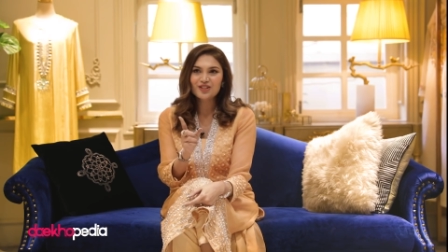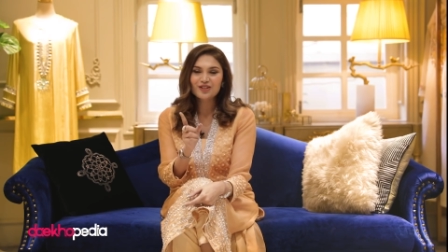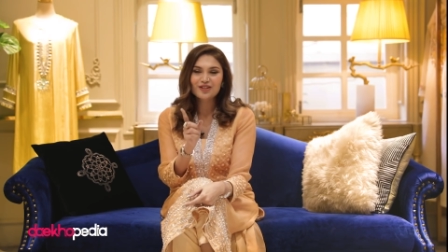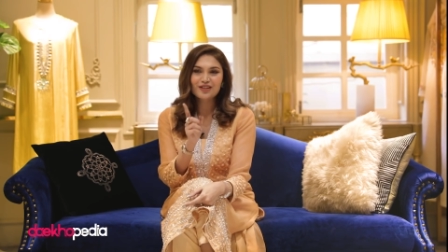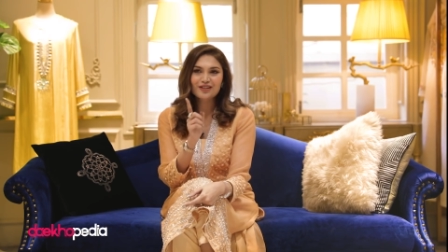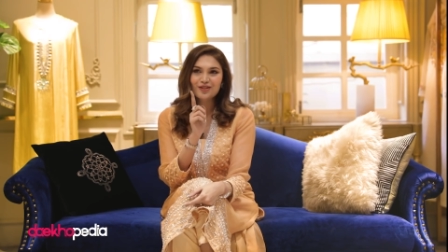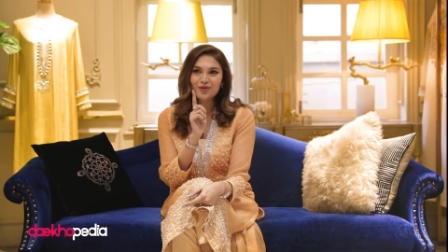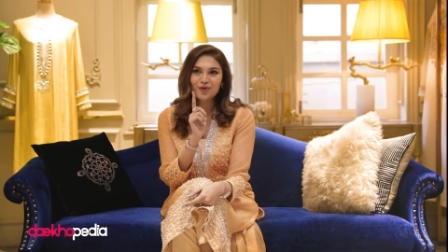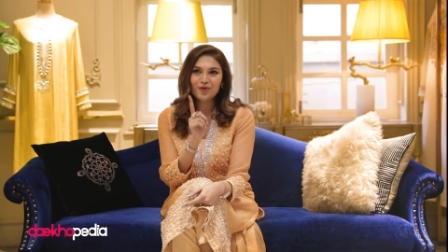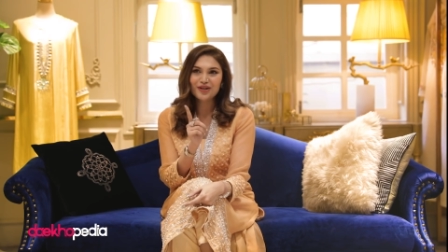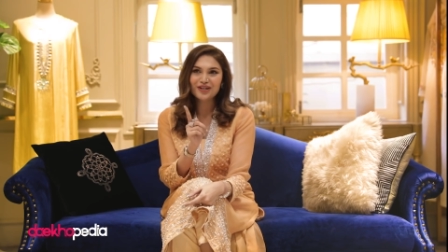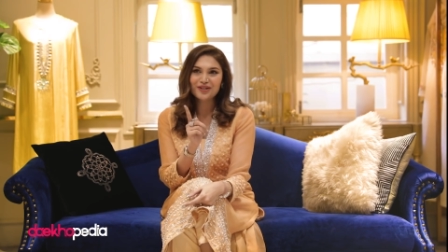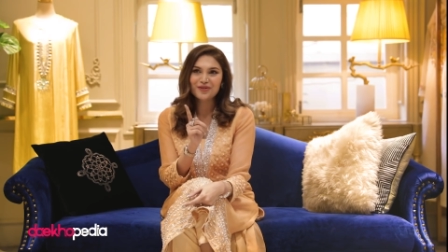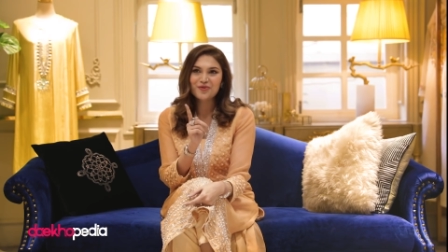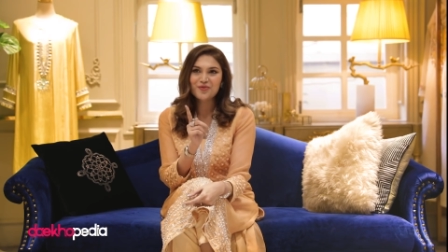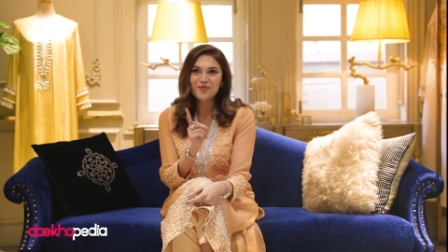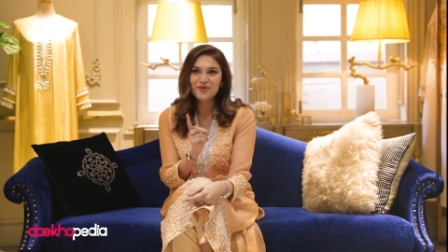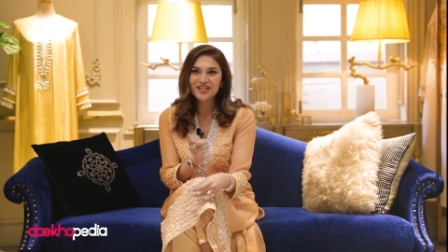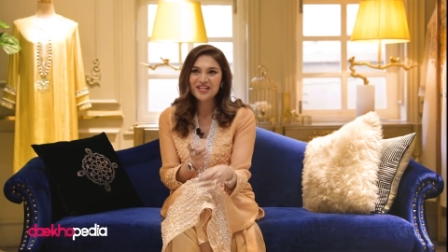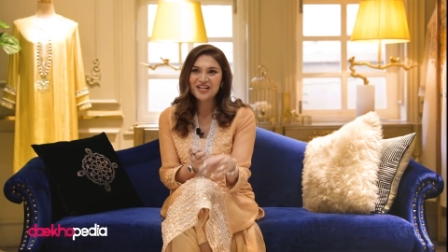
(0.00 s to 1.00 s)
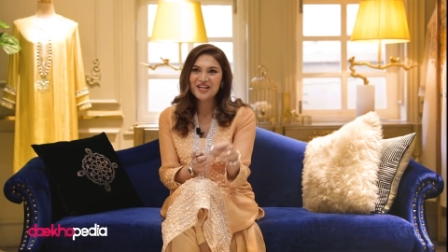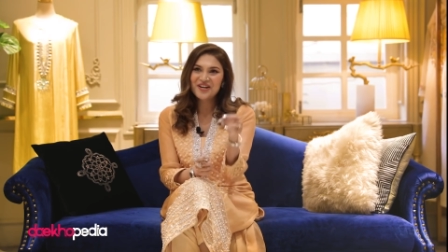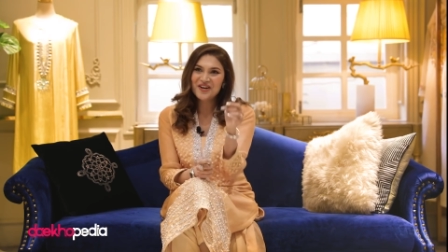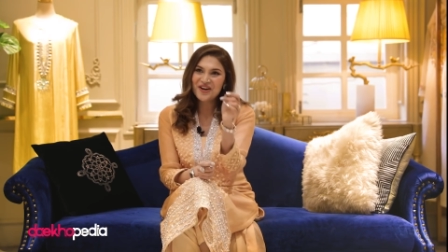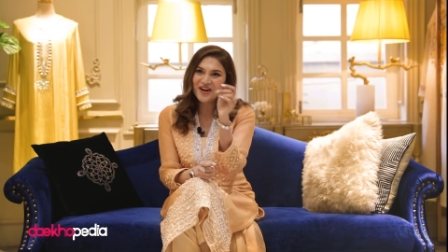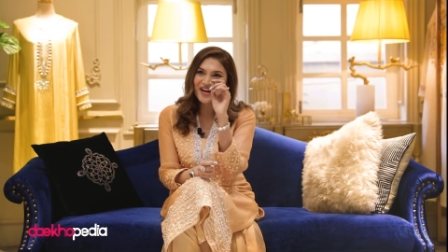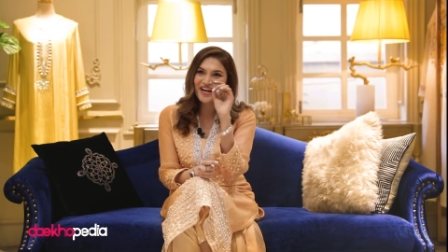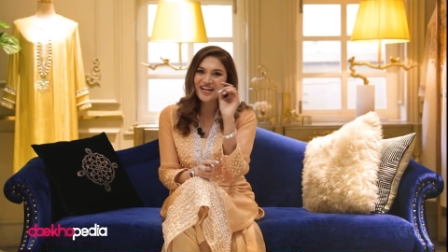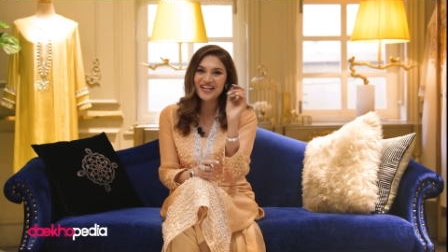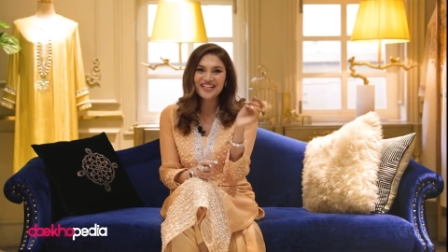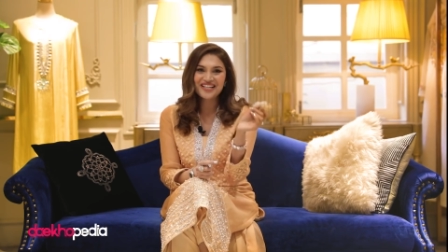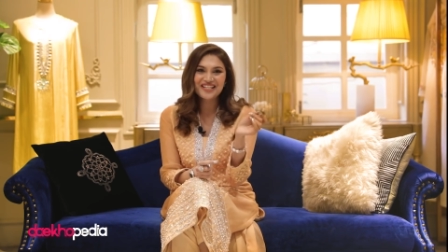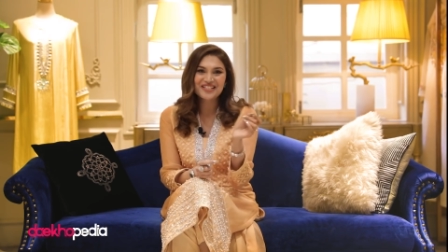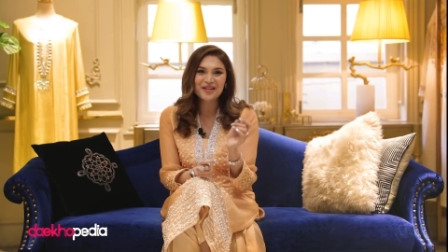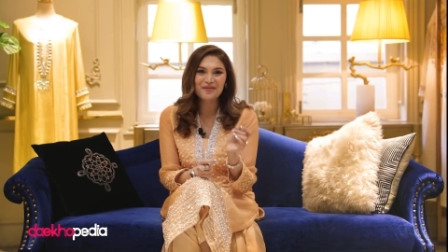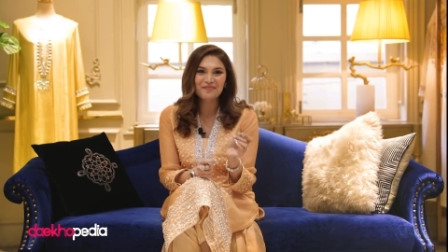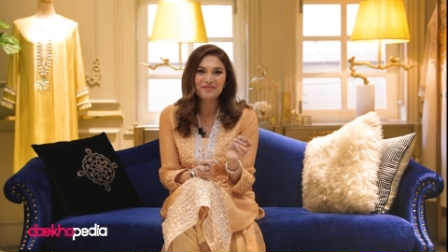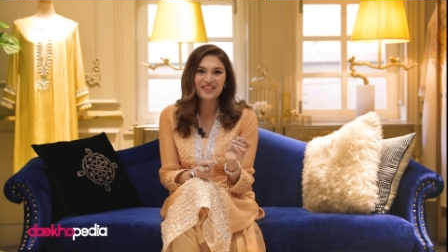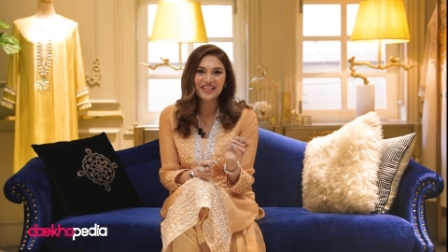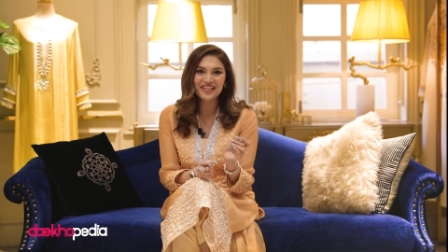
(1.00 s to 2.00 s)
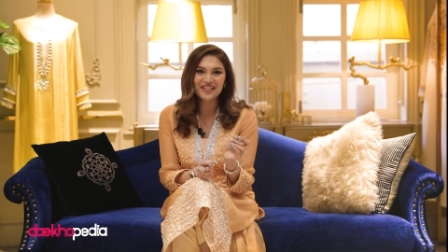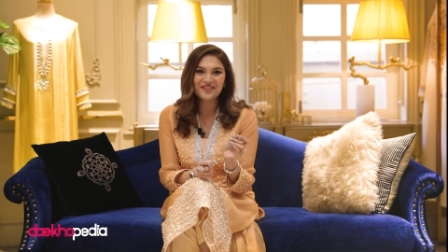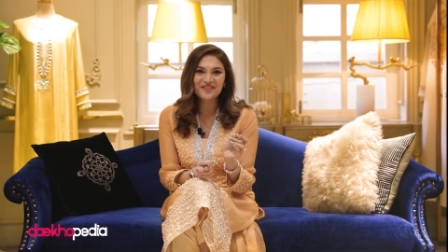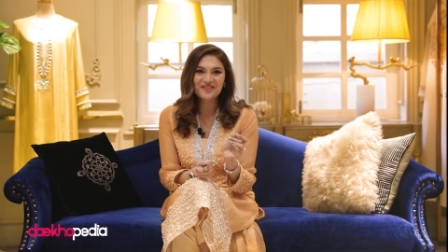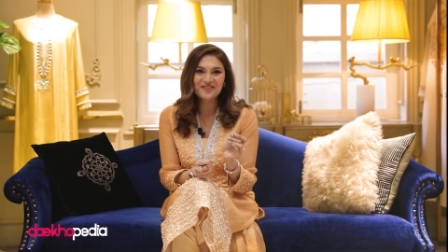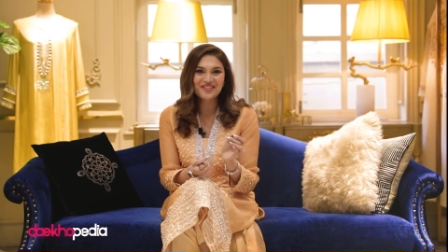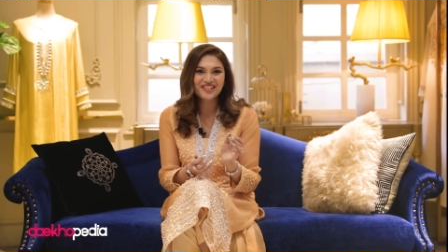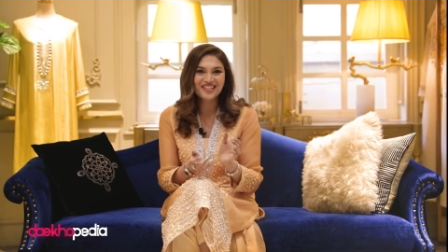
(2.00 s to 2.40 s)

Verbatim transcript: the sort who would learn something, you know,